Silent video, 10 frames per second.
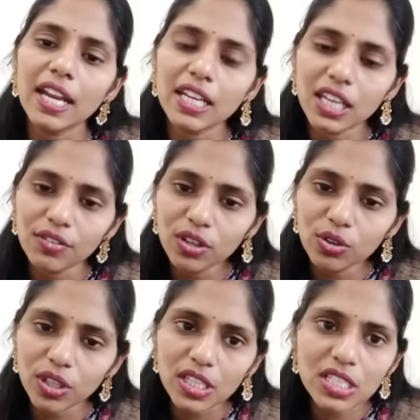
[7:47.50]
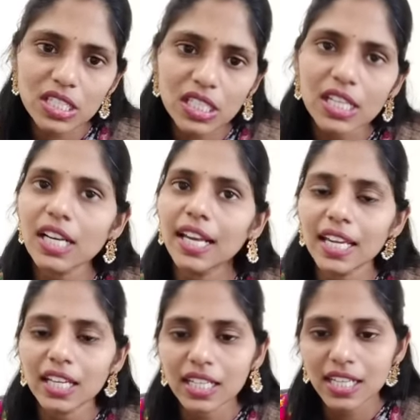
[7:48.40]
and even you can see
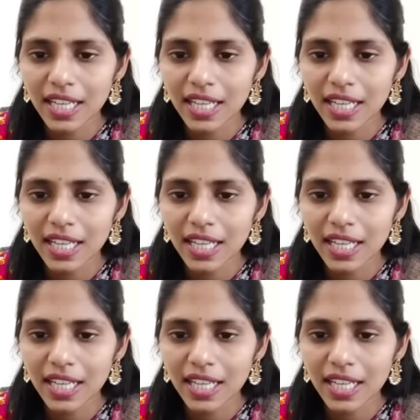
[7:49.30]
like